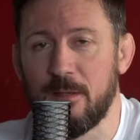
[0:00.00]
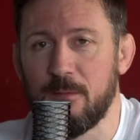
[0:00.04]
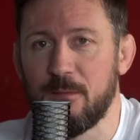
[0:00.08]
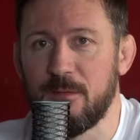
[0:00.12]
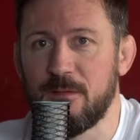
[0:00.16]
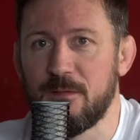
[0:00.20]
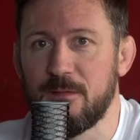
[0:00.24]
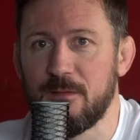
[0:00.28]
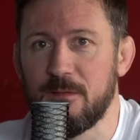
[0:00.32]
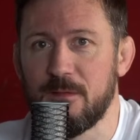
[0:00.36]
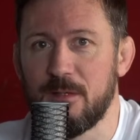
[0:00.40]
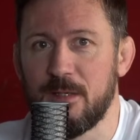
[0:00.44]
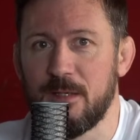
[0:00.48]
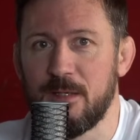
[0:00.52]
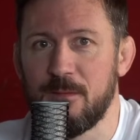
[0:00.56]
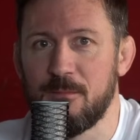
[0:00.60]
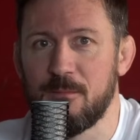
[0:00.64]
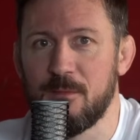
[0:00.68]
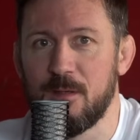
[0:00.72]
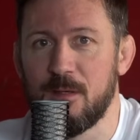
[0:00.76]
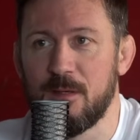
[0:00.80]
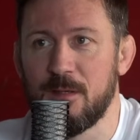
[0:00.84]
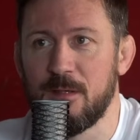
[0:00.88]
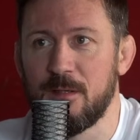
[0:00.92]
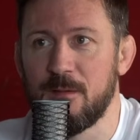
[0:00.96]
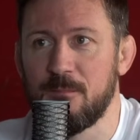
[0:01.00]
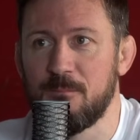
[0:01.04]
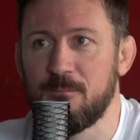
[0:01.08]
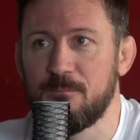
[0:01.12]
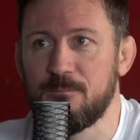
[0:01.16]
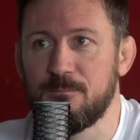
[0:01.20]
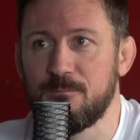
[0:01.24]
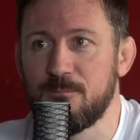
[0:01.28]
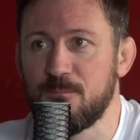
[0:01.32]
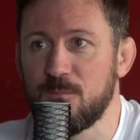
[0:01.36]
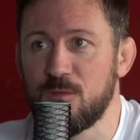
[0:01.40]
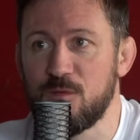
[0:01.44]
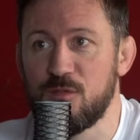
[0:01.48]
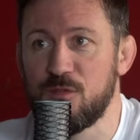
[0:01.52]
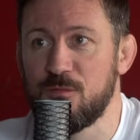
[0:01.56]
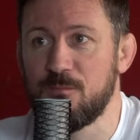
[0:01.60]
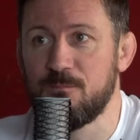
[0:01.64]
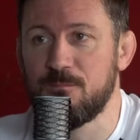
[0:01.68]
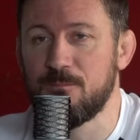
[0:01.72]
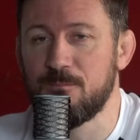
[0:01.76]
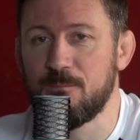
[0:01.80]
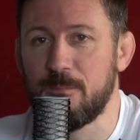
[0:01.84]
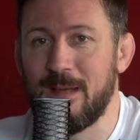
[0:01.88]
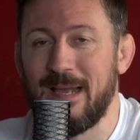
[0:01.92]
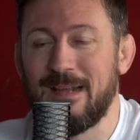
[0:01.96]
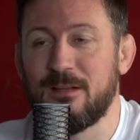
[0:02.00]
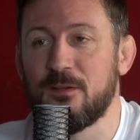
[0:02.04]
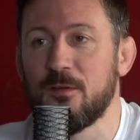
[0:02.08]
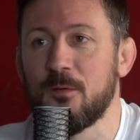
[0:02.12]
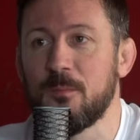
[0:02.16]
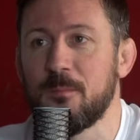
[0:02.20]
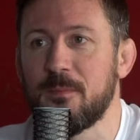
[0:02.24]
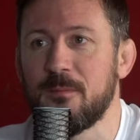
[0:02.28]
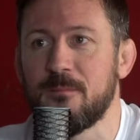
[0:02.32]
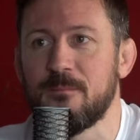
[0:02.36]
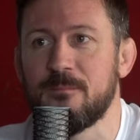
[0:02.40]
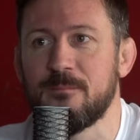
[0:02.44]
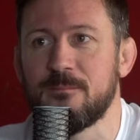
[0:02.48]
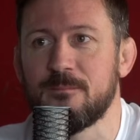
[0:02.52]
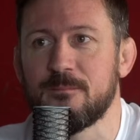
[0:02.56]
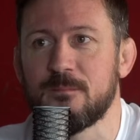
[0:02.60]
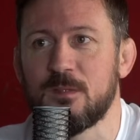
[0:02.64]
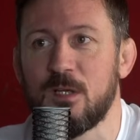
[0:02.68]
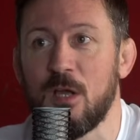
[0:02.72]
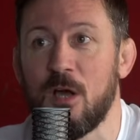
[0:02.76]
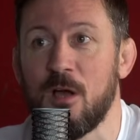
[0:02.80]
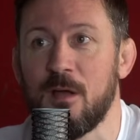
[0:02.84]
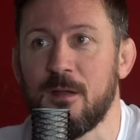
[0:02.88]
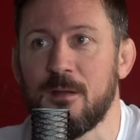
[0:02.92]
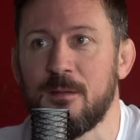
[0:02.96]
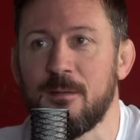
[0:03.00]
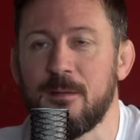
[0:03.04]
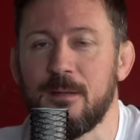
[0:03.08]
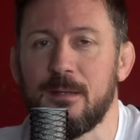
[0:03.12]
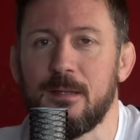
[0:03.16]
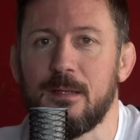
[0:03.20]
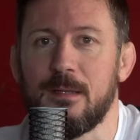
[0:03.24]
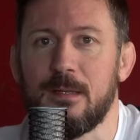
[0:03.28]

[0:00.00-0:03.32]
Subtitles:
I packed up and gone,